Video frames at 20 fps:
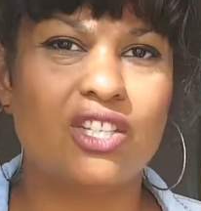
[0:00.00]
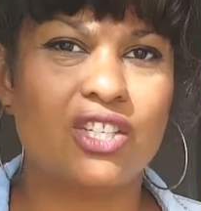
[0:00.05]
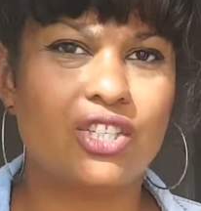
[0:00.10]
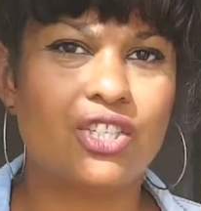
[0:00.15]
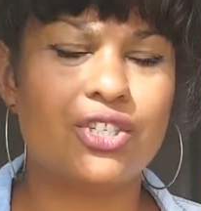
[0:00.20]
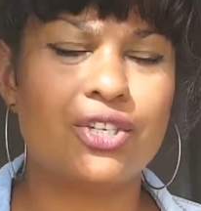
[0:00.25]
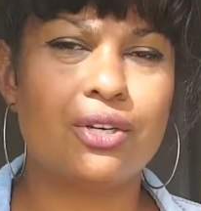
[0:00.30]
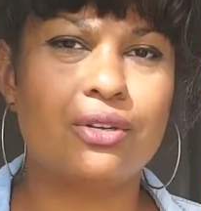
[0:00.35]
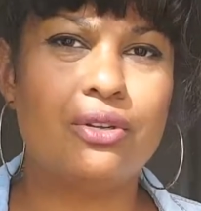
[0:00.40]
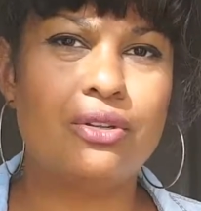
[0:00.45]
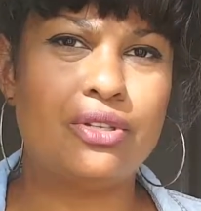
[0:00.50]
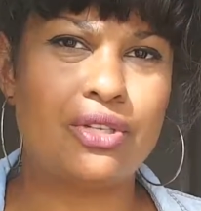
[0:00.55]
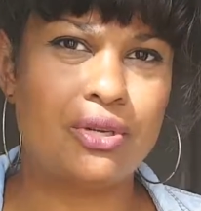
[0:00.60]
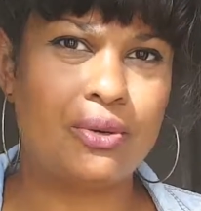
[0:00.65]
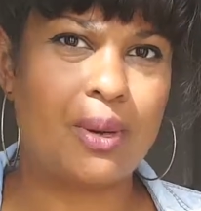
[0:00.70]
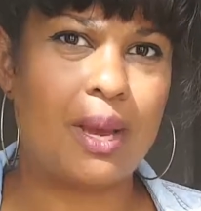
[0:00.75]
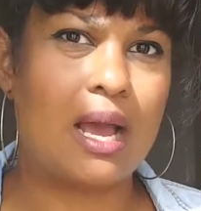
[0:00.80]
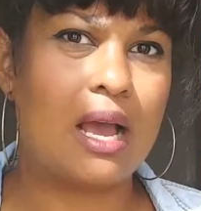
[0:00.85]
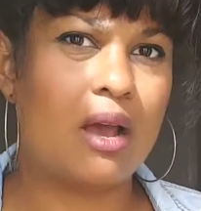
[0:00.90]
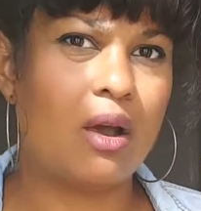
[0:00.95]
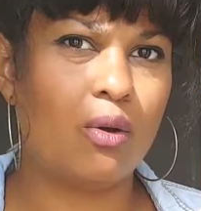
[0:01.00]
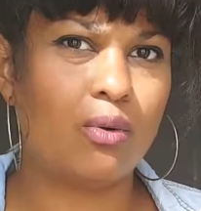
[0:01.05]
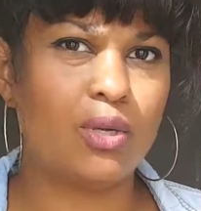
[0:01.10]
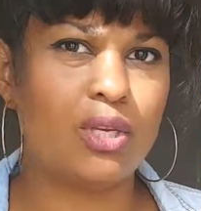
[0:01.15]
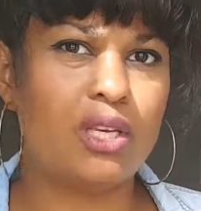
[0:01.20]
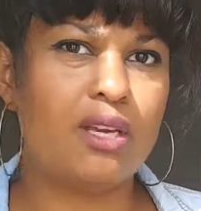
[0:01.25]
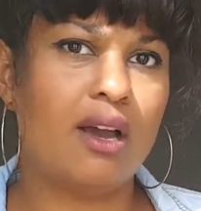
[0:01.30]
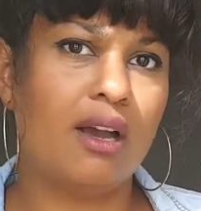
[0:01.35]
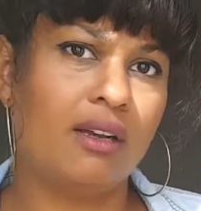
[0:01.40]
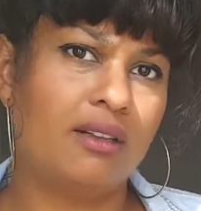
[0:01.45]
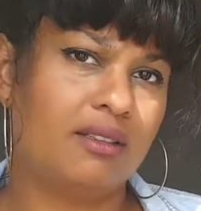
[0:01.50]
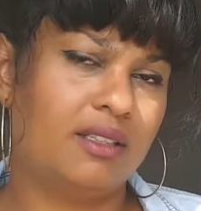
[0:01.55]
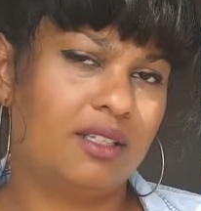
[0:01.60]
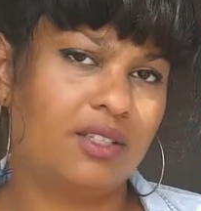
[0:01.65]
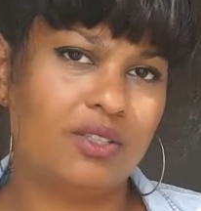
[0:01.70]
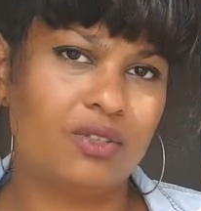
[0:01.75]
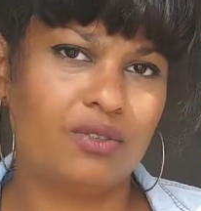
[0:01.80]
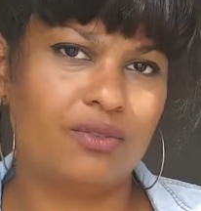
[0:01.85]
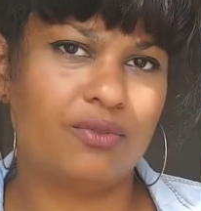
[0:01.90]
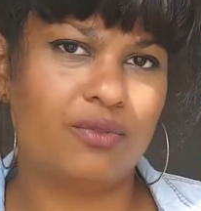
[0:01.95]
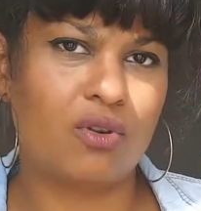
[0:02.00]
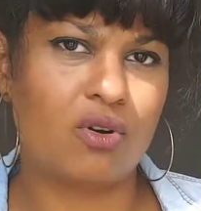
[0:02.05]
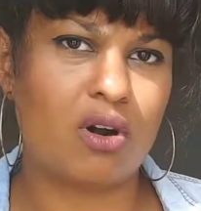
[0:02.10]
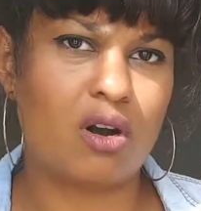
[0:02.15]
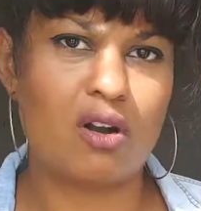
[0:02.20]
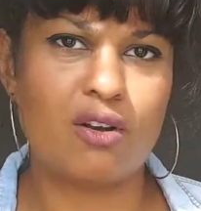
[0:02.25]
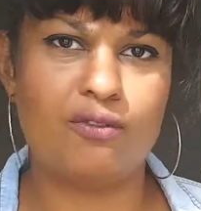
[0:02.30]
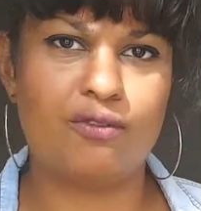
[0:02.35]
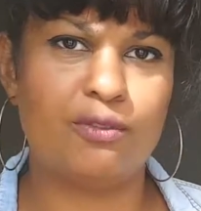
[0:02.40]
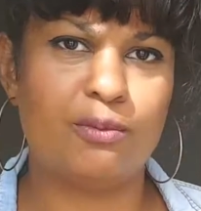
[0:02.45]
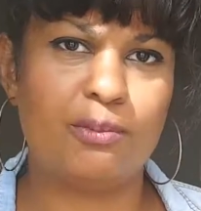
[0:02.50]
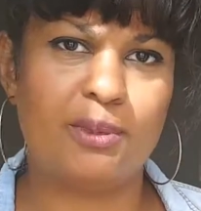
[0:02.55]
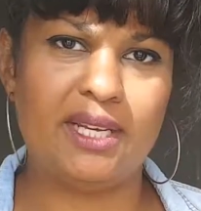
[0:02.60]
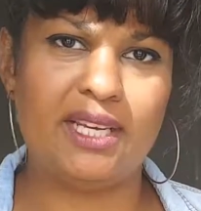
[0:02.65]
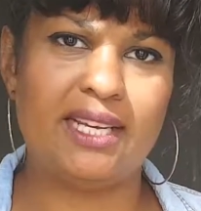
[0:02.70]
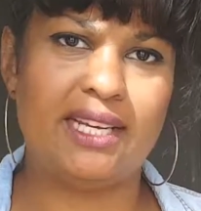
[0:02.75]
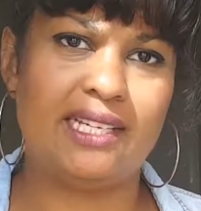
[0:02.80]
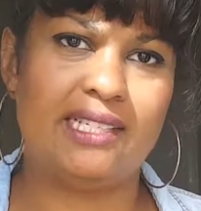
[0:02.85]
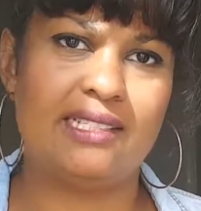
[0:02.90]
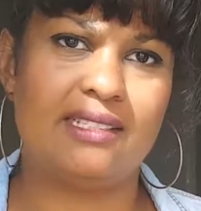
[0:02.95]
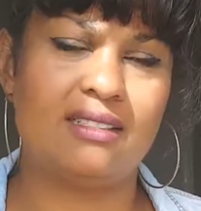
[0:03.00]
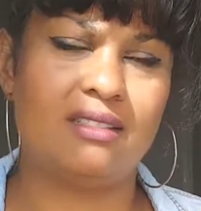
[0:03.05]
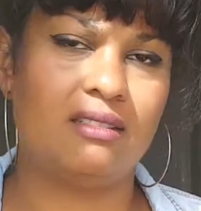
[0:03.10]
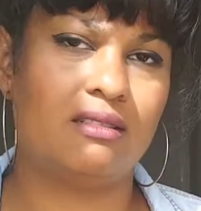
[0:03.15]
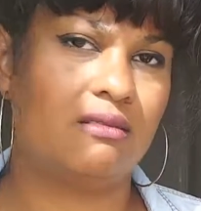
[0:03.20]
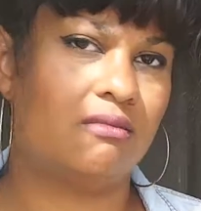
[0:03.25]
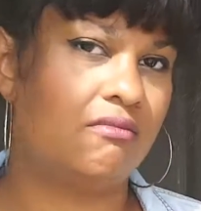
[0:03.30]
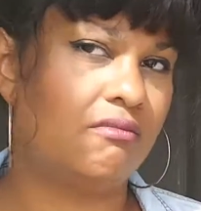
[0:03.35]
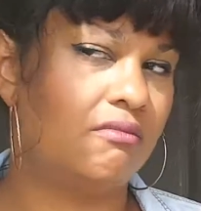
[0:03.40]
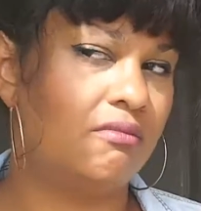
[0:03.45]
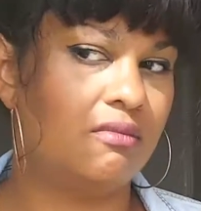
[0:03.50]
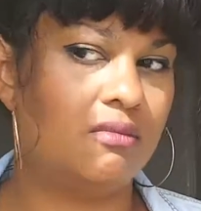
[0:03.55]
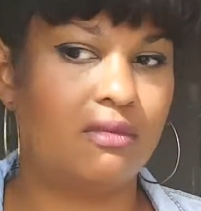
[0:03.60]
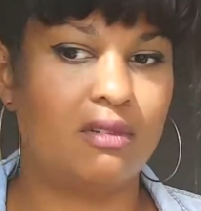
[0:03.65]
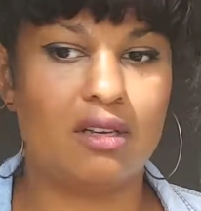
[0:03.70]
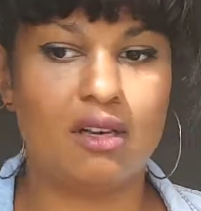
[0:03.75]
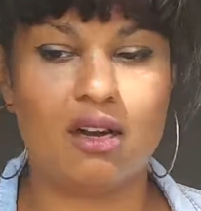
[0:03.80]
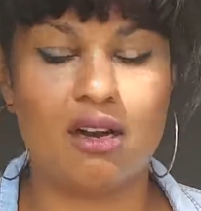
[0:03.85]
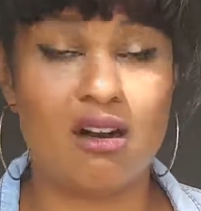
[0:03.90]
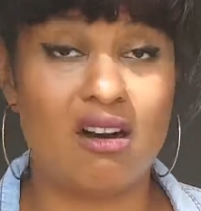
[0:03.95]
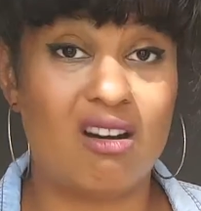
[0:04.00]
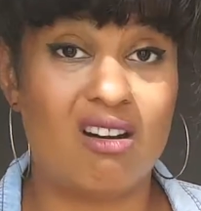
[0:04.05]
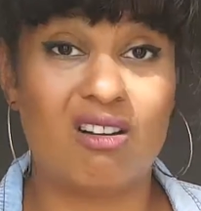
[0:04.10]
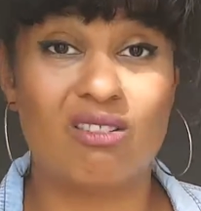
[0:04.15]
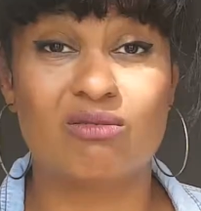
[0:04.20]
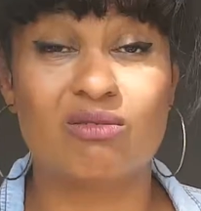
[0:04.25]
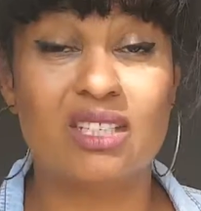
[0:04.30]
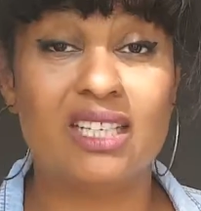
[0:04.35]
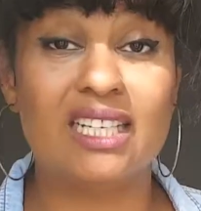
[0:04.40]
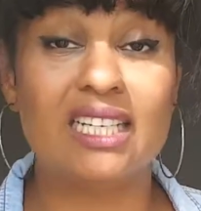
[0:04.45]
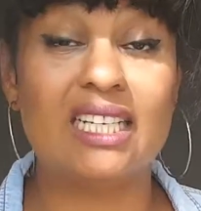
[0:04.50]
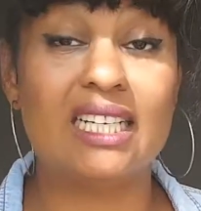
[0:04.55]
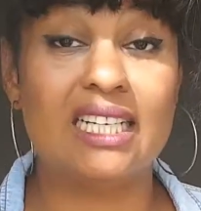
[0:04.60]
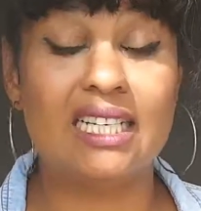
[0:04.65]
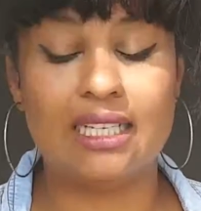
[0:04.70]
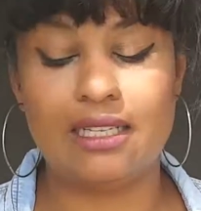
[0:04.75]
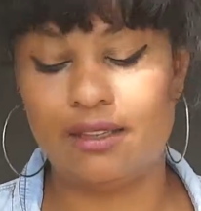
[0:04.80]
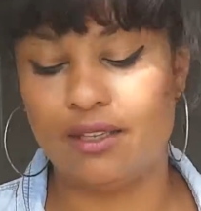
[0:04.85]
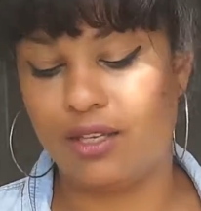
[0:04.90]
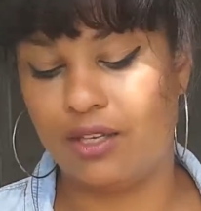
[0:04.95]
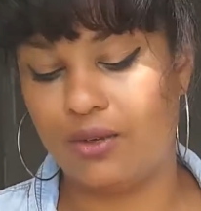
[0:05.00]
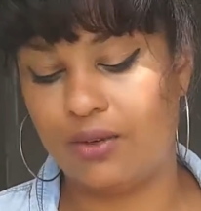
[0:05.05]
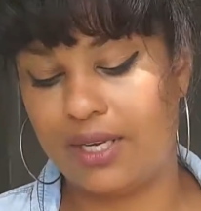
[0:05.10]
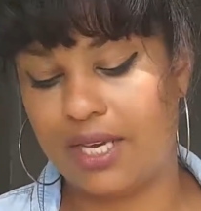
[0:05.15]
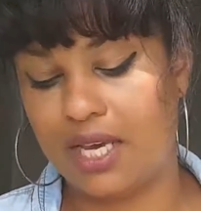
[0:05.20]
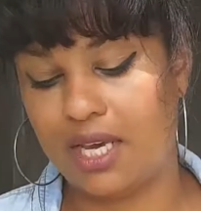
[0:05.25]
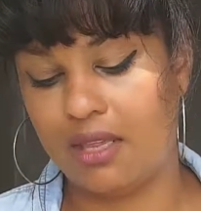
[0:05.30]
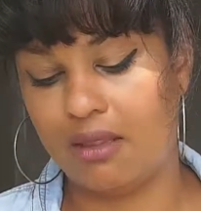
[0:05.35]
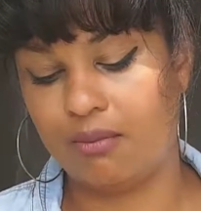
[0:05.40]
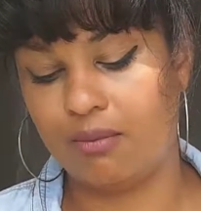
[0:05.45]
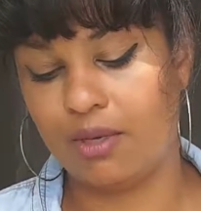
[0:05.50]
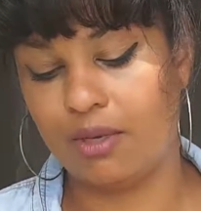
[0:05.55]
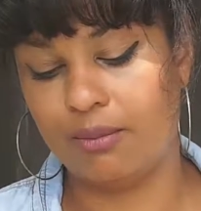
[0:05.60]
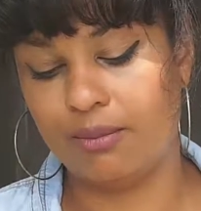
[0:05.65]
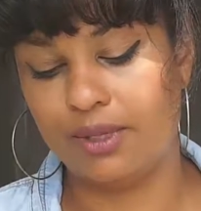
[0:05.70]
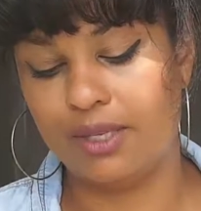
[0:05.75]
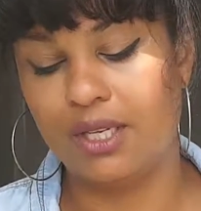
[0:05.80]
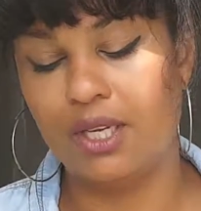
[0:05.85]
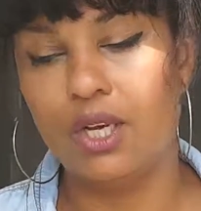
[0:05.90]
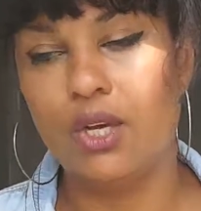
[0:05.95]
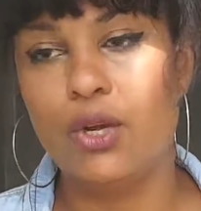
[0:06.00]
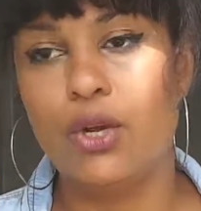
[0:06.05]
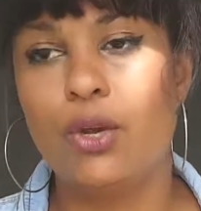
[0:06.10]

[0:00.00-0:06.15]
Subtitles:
just shows you how young the sort of craft beers are really in the UK at the moment.